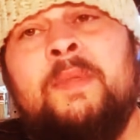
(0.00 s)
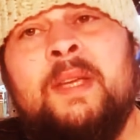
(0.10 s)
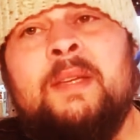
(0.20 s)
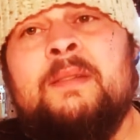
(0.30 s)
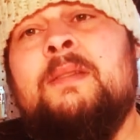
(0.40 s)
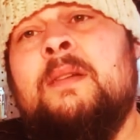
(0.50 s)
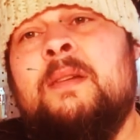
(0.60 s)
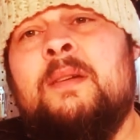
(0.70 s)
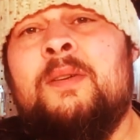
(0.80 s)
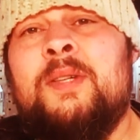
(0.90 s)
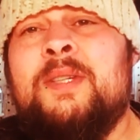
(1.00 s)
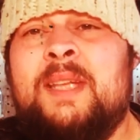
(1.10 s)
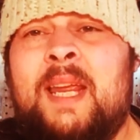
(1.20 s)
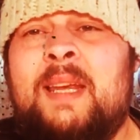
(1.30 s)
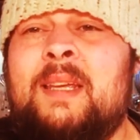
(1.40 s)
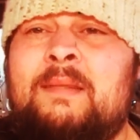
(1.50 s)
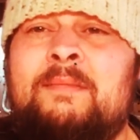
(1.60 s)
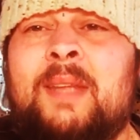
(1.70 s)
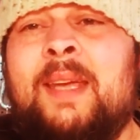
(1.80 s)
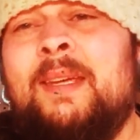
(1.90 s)
things are just
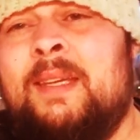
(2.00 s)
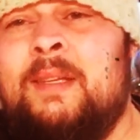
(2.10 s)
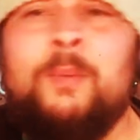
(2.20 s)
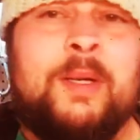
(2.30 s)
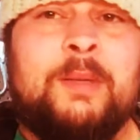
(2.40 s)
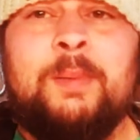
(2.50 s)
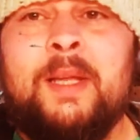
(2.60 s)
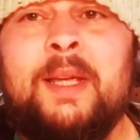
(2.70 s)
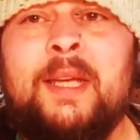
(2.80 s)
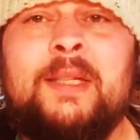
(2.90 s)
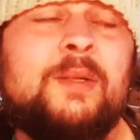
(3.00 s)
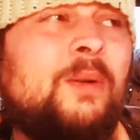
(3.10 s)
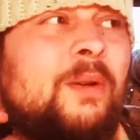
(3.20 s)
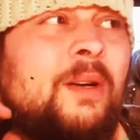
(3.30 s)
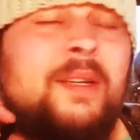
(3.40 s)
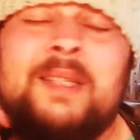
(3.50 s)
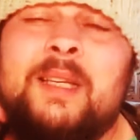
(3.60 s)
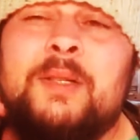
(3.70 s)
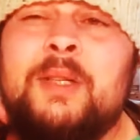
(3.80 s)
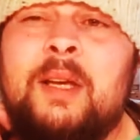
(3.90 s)
standing like in a weird place, or a set
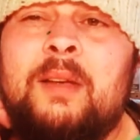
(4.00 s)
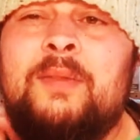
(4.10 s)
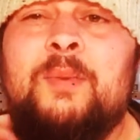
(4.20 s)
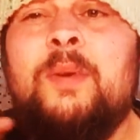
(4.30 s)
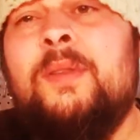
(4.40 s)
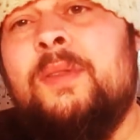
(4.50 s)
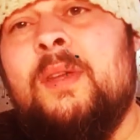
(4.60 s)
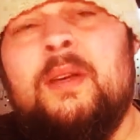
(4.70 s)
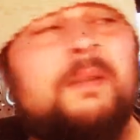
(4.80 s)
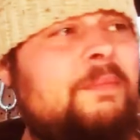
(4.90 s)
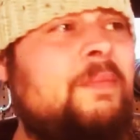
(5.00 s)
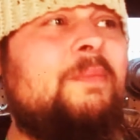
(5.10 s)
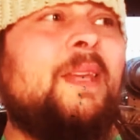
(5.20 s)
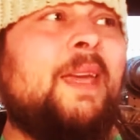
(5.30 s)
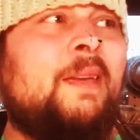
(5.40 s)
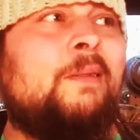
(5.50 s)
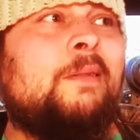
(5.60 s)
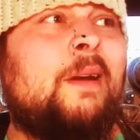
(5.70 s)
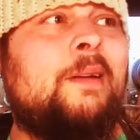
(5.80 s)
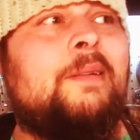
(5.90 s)
of shelves with the angle
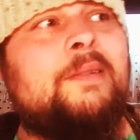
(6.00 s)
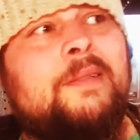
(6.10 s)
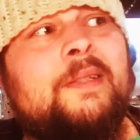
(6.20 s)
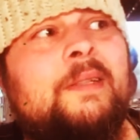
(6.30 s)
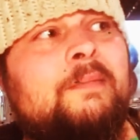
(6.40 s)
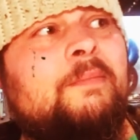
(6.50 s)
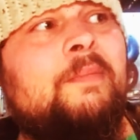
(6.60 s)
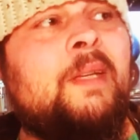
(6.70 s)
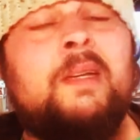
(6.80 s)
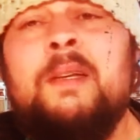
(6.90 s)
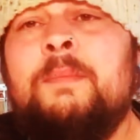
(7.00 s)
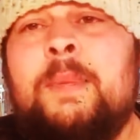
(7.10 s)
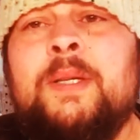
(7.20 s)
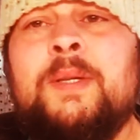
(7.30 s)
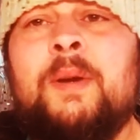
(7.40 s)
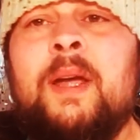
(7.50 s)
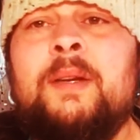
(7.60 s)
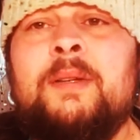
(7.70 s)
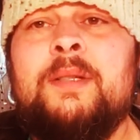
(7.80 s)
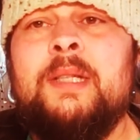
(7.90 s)
grinders and bench
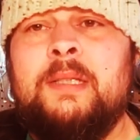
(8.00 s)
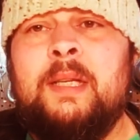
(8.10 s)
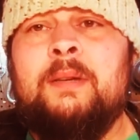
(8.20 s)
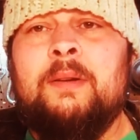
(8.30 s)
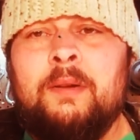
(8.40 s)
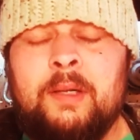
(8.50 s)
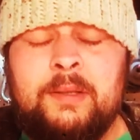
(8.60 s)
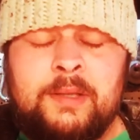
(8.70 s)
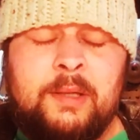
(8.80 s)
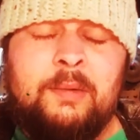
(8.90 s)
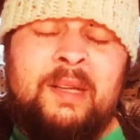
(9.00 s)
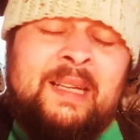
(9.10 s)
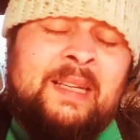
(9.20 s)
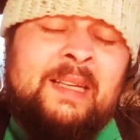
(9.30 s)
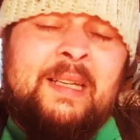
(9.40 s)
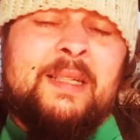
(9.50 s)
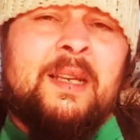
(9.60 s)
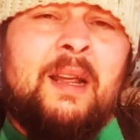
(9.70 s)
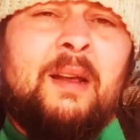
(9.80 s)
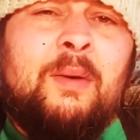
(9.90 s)
grinders, etc. on. So it's
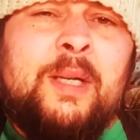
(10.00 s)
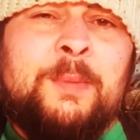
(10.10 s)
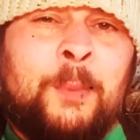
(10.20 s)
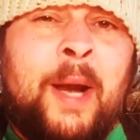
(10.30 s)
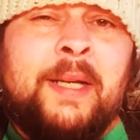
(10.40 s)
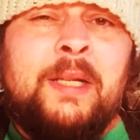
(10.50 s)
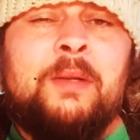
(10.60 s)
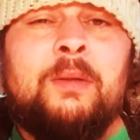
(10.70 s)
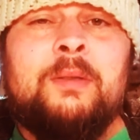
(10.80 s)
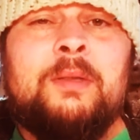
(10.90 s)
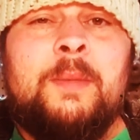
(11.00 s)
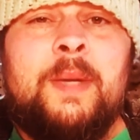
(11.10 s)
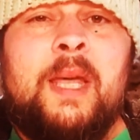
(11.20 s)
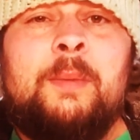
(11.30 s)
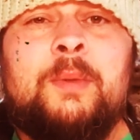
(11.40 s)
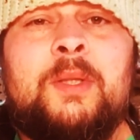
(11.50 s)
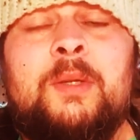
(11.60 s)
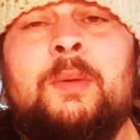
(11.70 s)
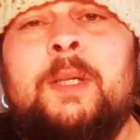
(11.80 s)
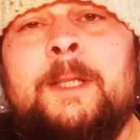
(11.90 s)
not always practical to be able
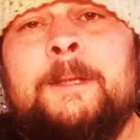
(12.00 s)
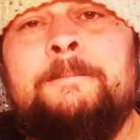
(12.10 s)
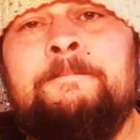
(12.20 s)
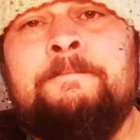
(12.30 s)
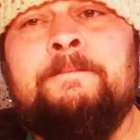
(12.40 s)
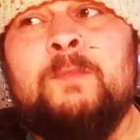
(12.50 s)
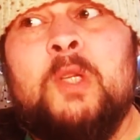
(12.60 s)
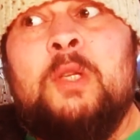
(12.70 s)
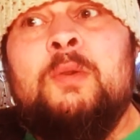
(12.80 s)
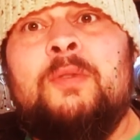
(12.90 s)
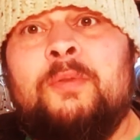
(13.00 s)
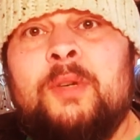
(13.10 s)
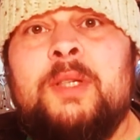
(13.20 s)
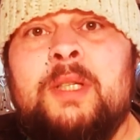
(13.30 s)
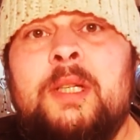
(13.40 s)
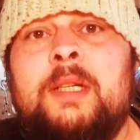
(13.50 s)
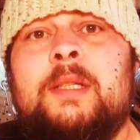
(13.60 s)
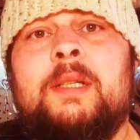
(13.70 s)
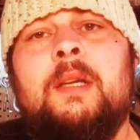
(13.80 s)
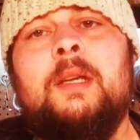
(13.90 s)
to use French cleats.